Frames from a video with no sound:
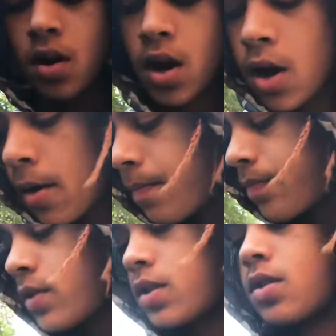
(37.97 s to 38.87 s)
Alright,
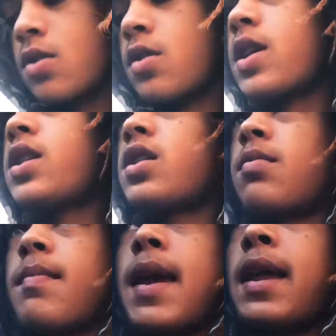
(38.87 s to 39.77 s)
so I
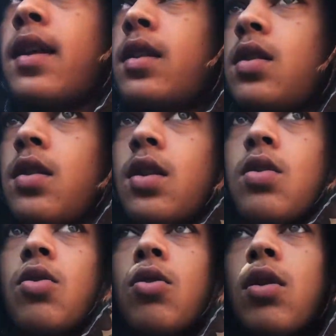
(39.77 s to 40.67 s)
just made it to the
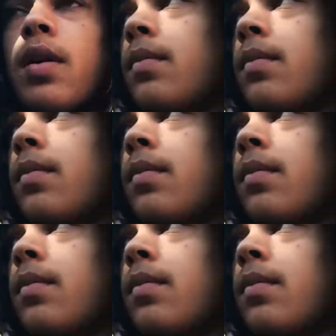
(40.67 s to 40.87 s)
court.